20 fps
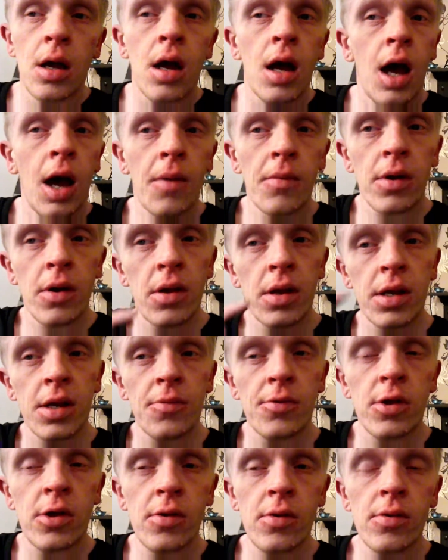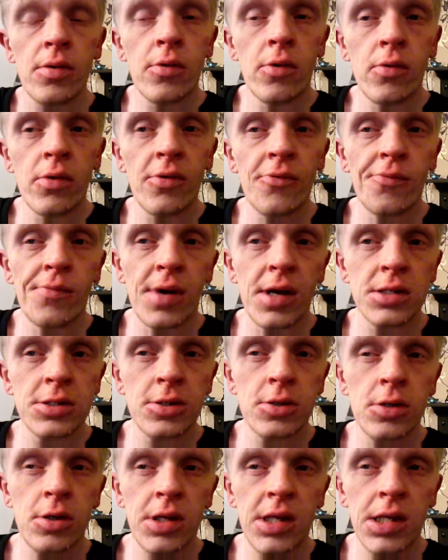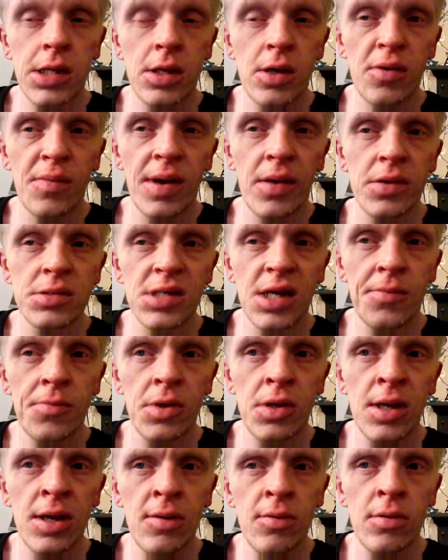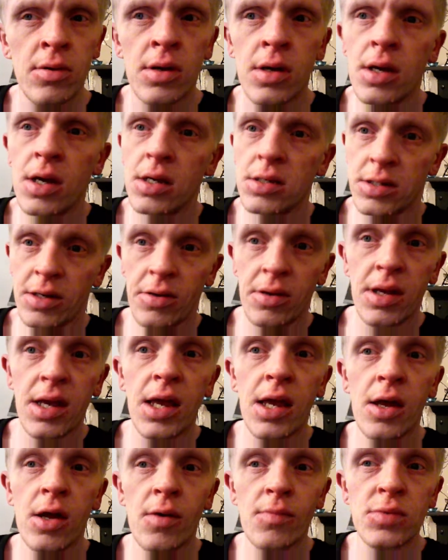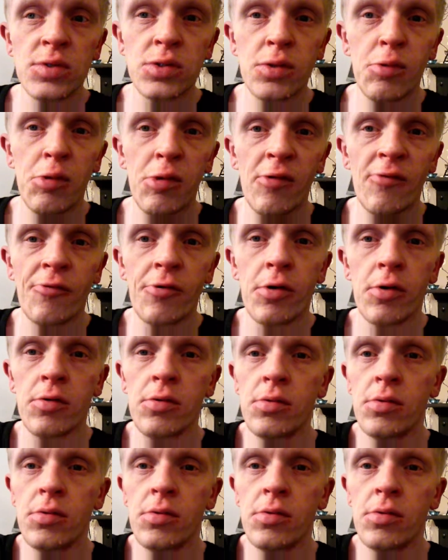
I'm going to give you all the information you need to know about this camera now. So here comes the review.